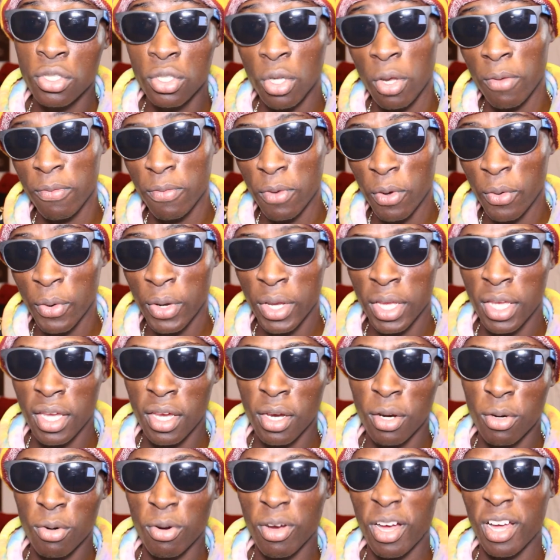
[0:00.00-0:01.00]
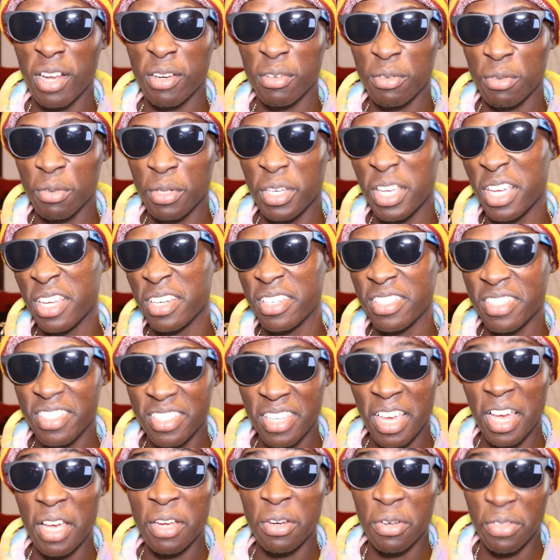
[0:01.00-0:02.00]
So if you're a girl and you get this
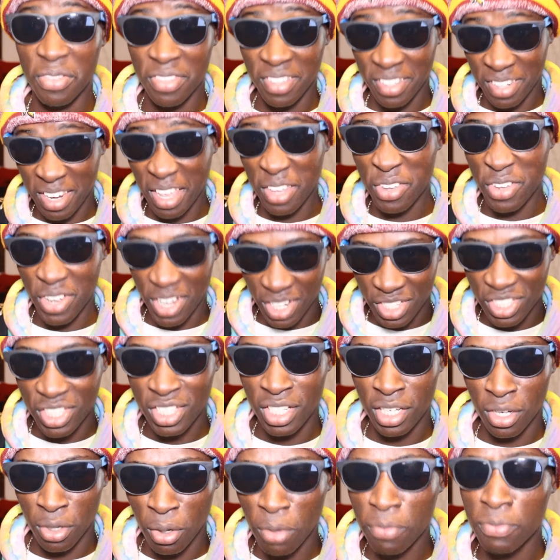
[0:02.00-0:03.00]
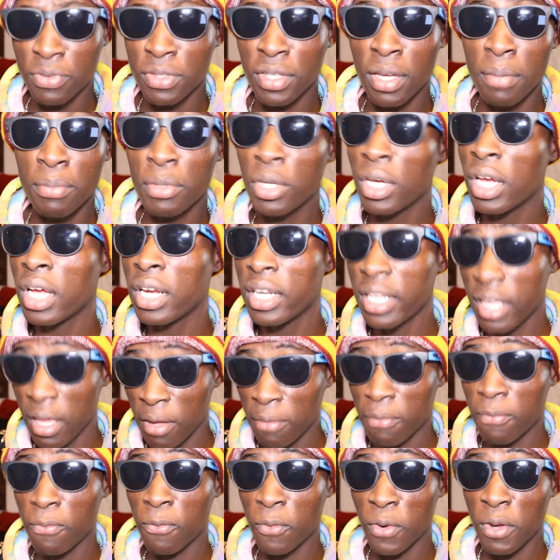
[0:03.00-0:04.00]
guy to think that you actually love them, you can
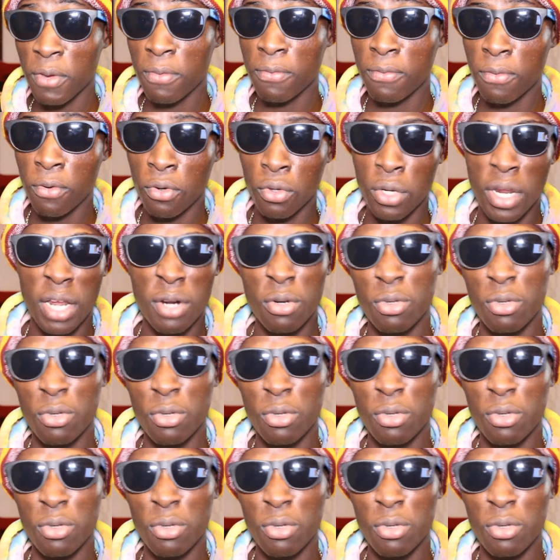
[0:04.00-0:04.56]
get free food.